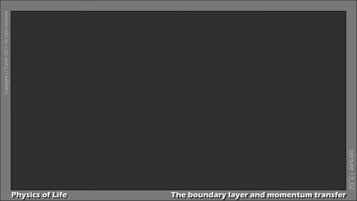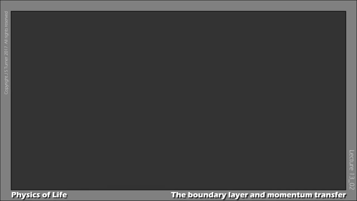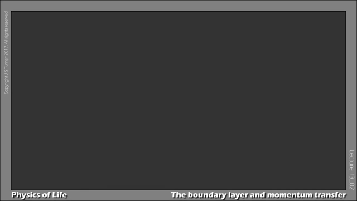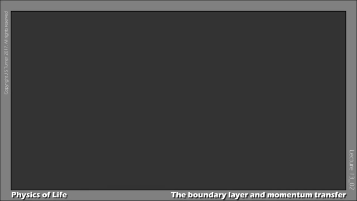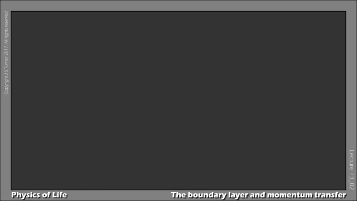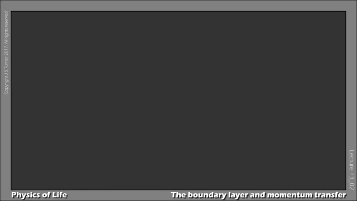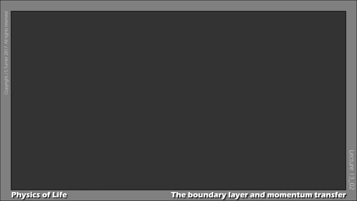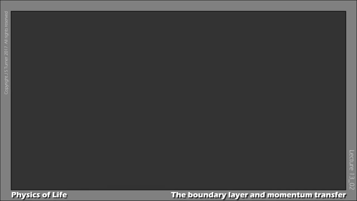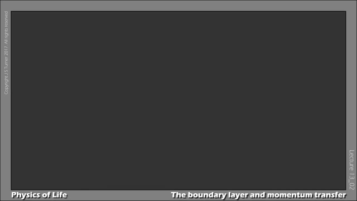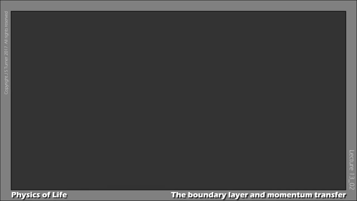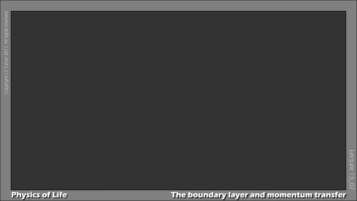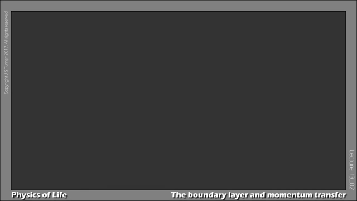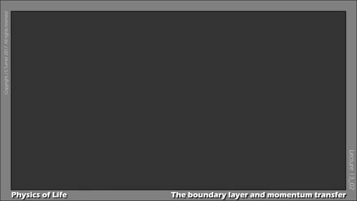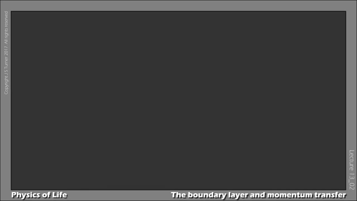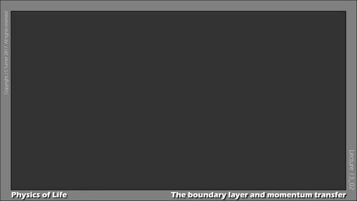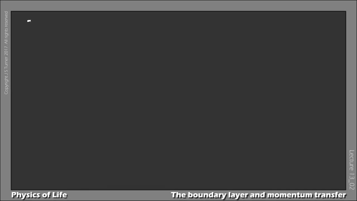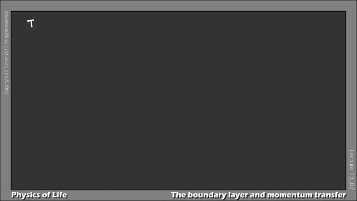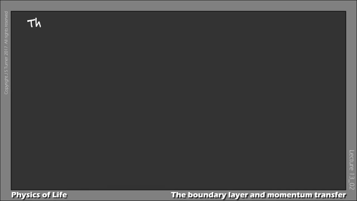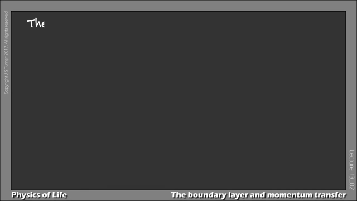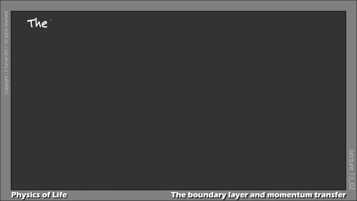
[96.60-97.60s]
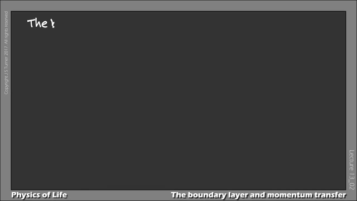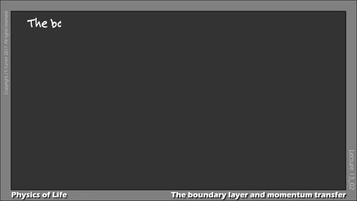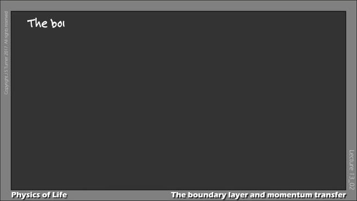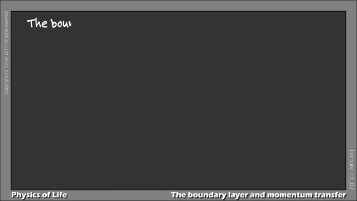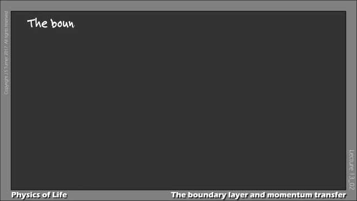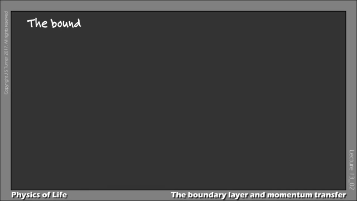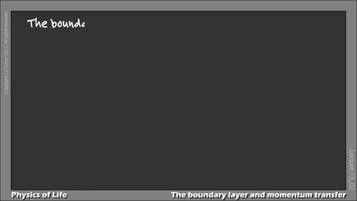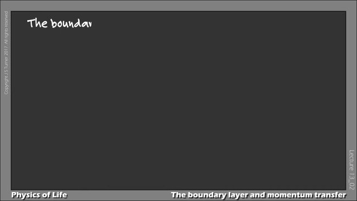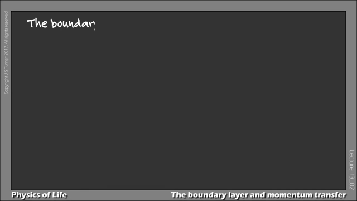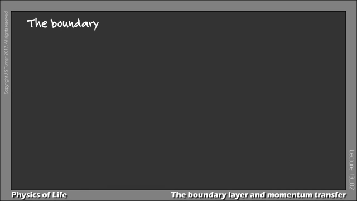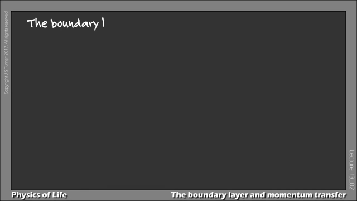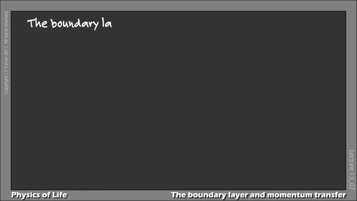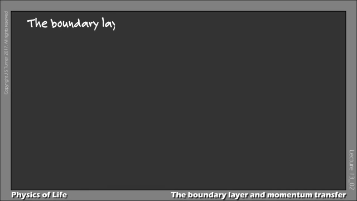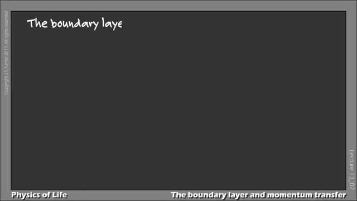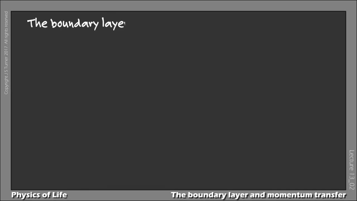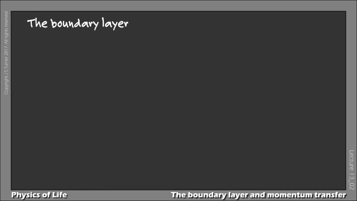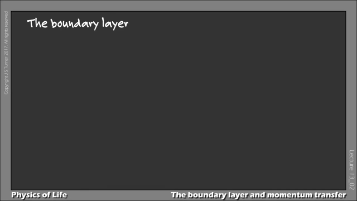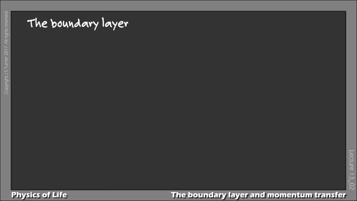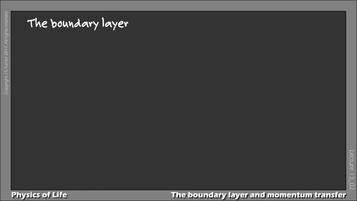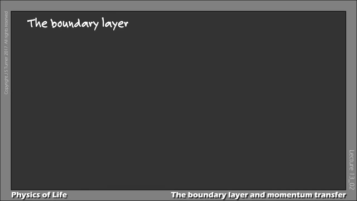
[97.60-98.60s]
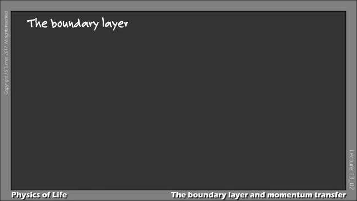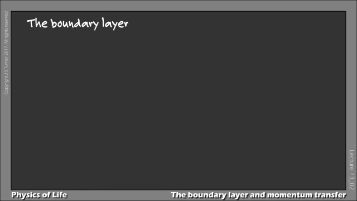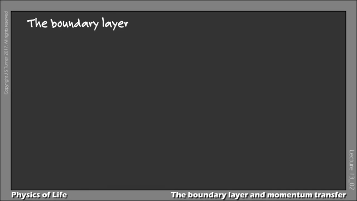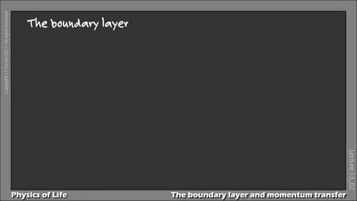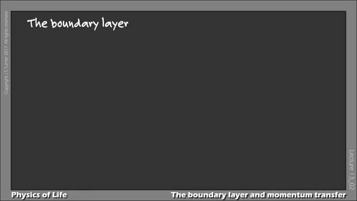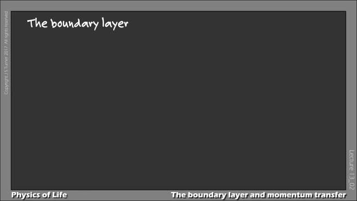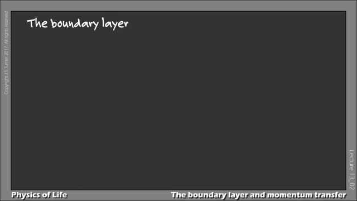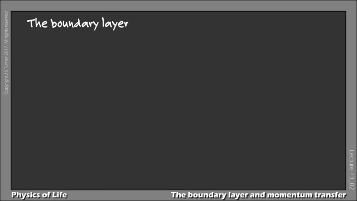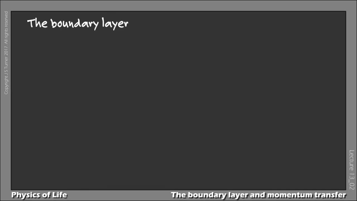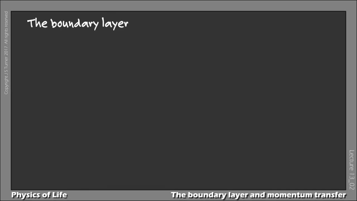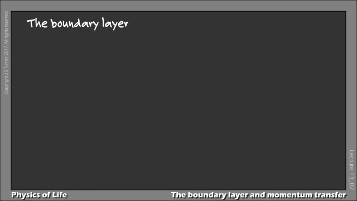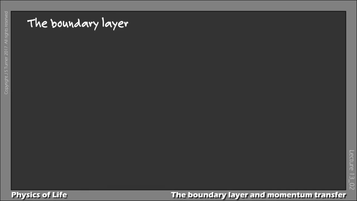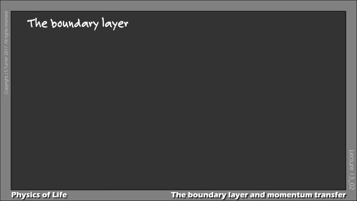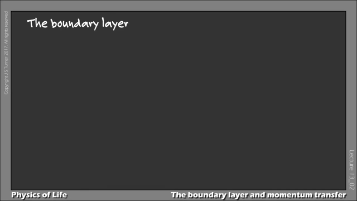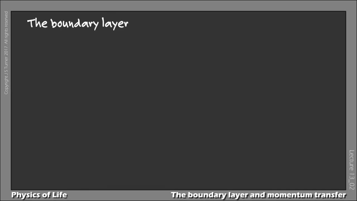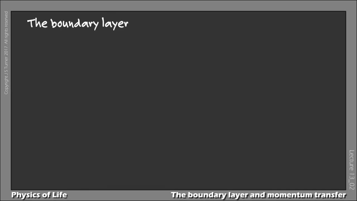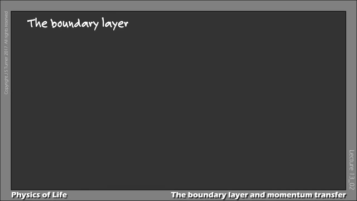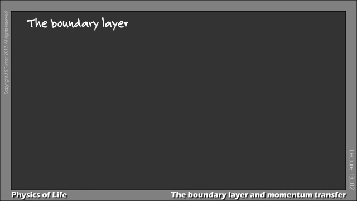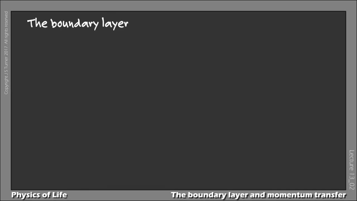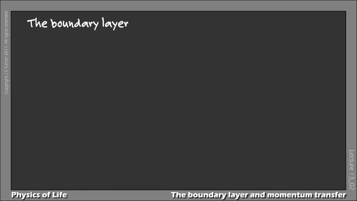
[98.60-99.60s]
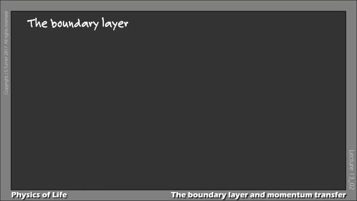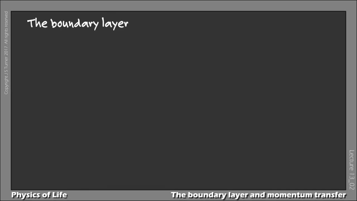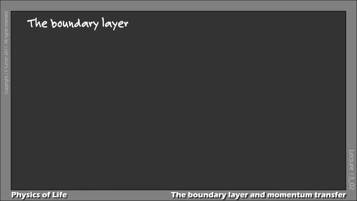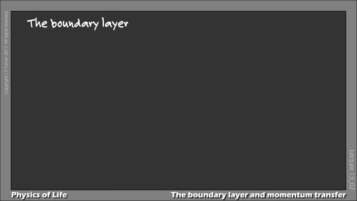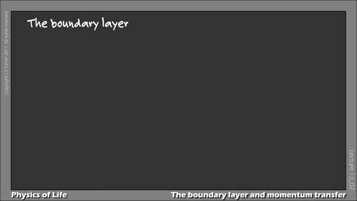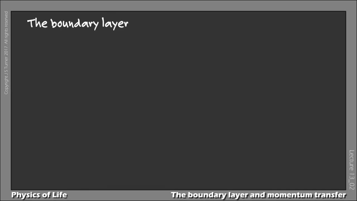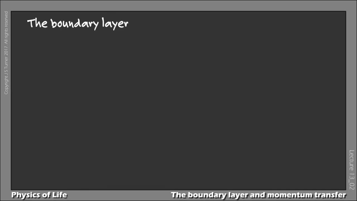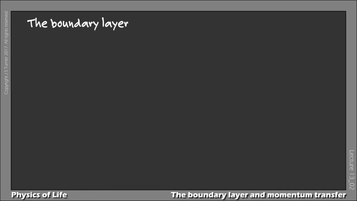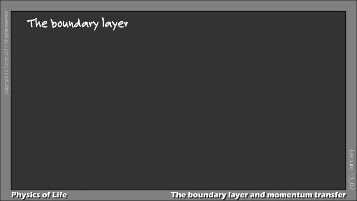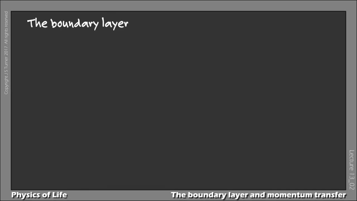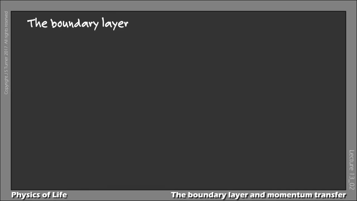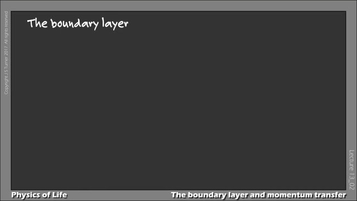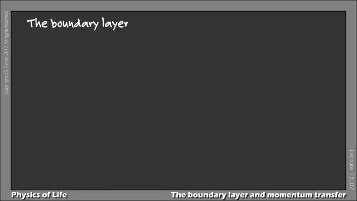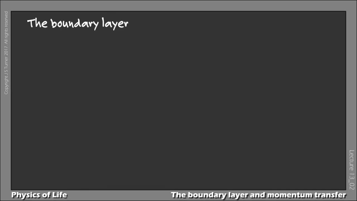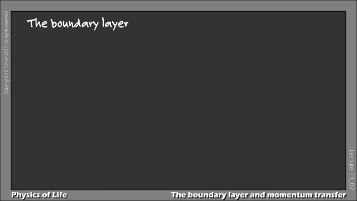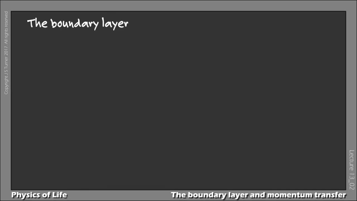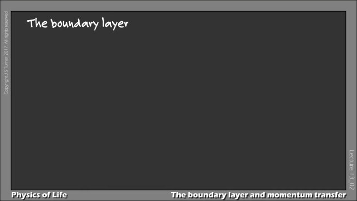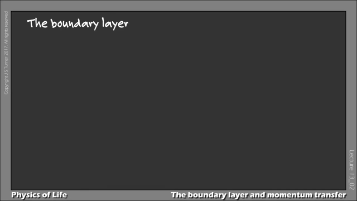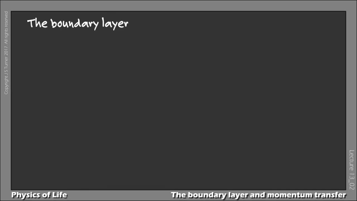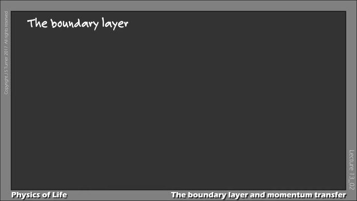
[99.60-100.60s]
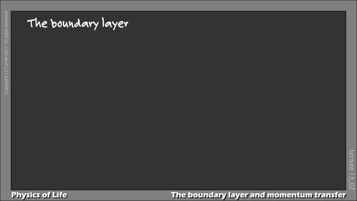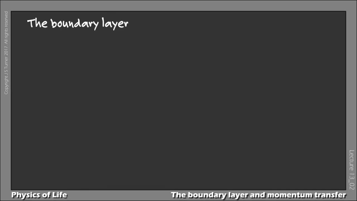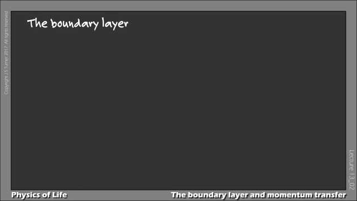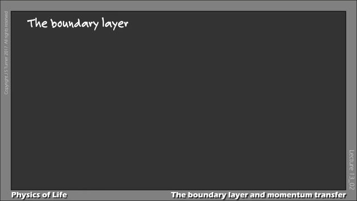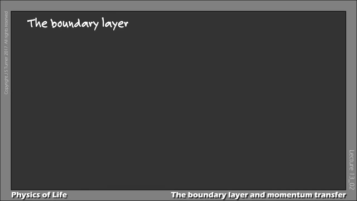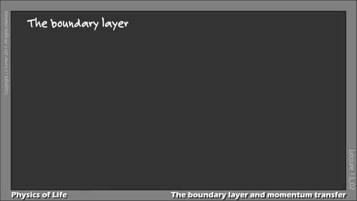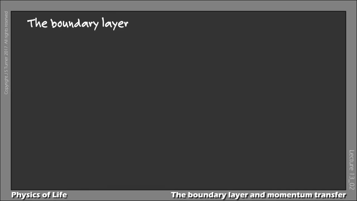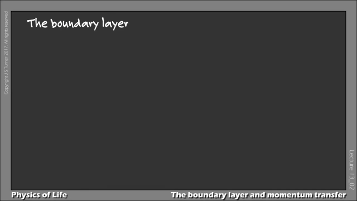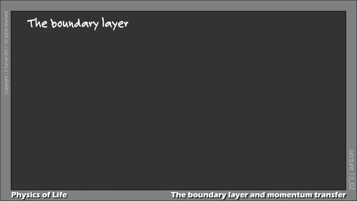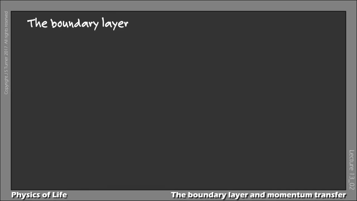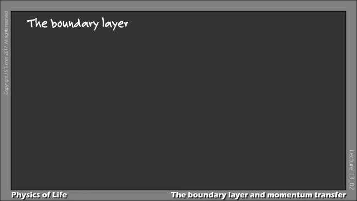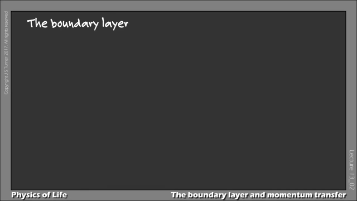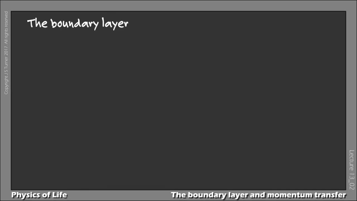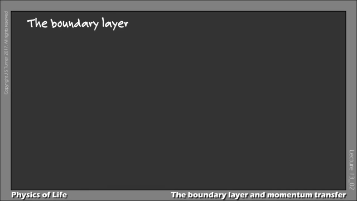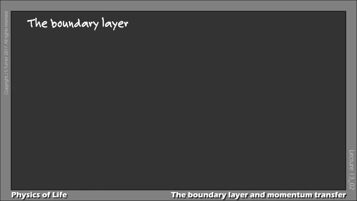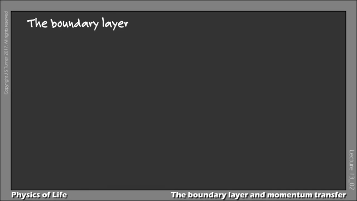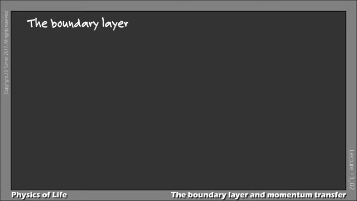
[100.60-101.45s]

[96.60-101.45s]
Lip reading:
No face is visible, so there are no lips to read.